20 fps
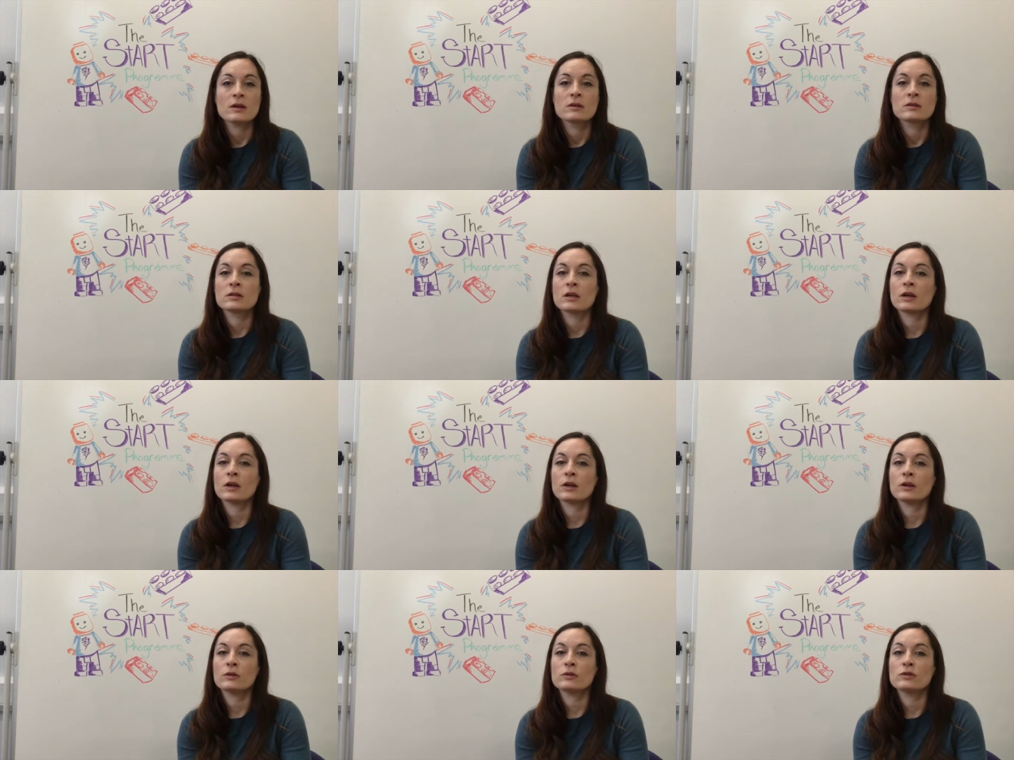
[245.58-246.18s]

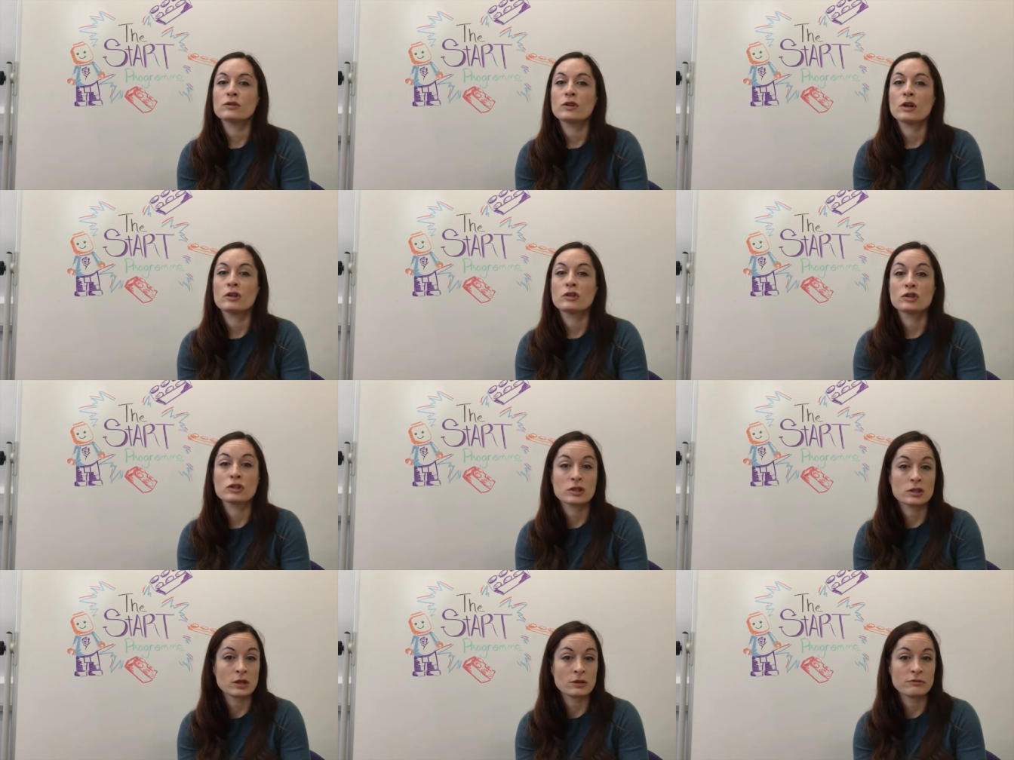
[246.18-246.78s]
So
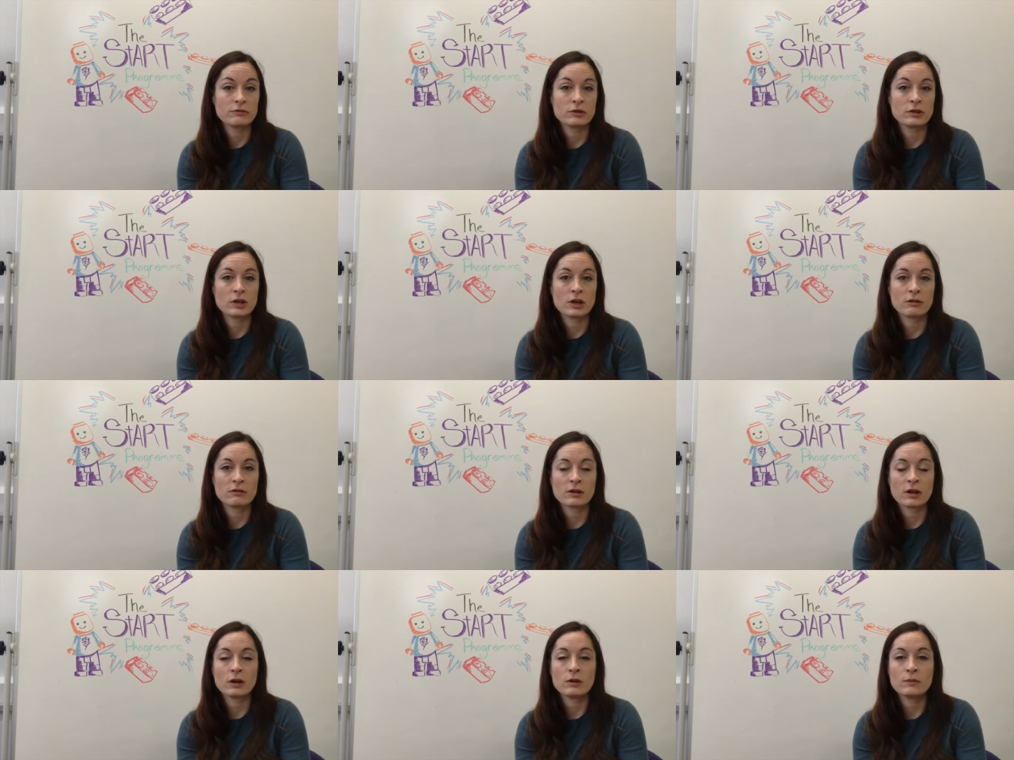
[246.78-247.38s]
just over a
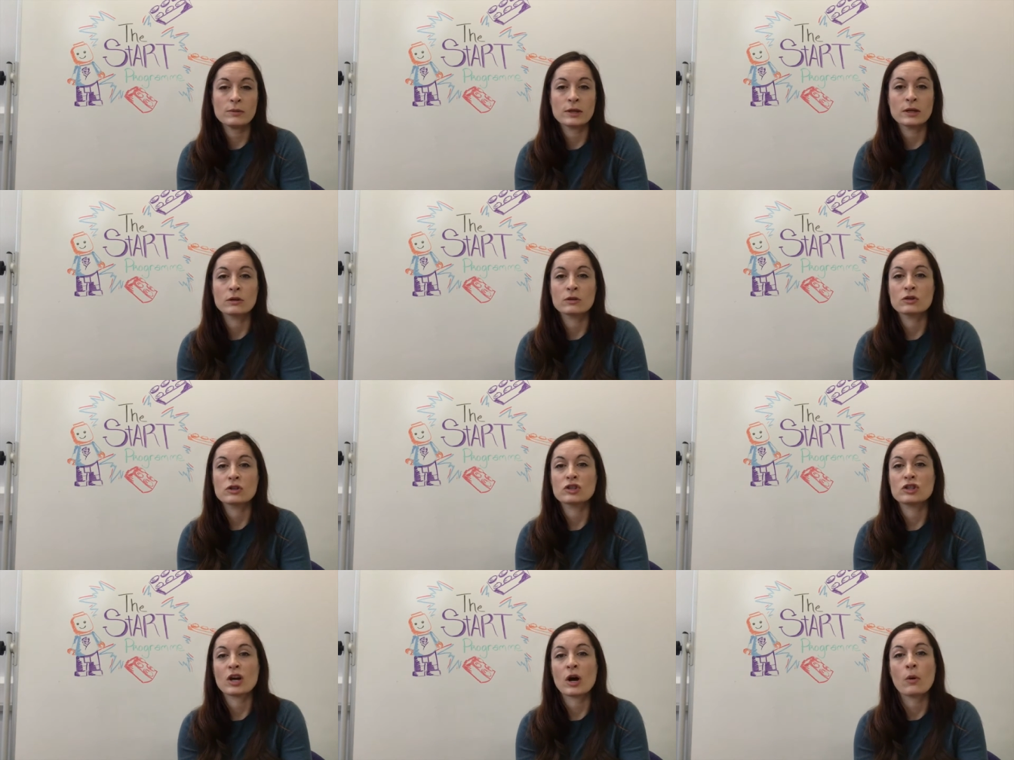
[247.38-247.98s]
year ago we
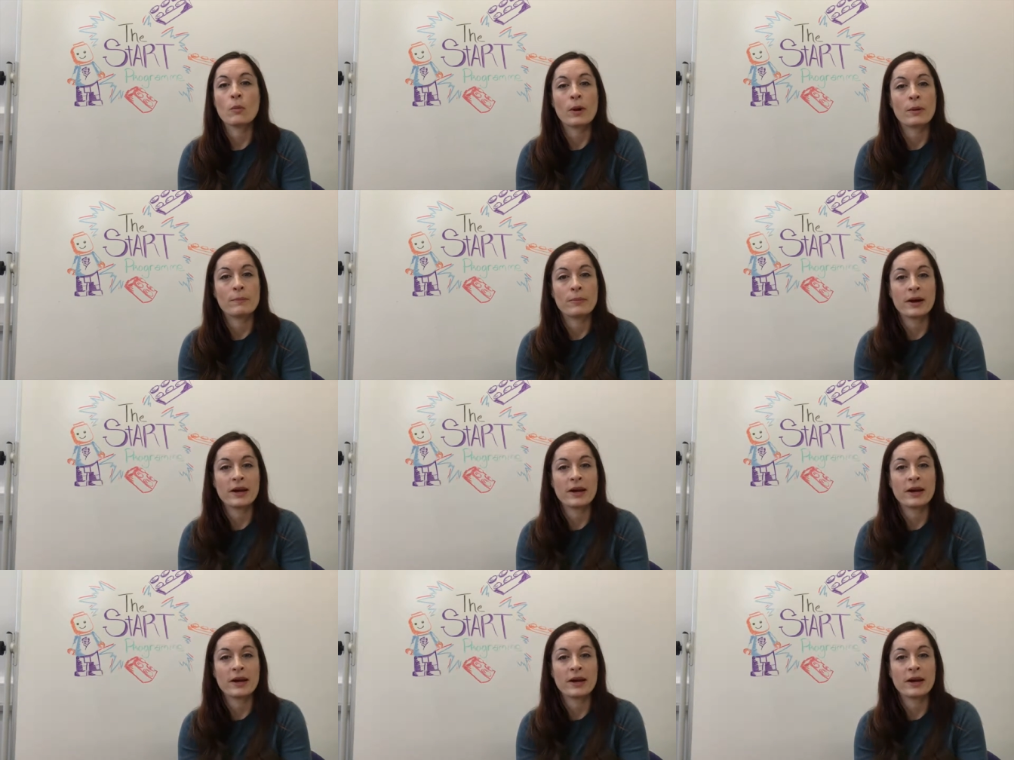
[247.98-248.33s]
launched our web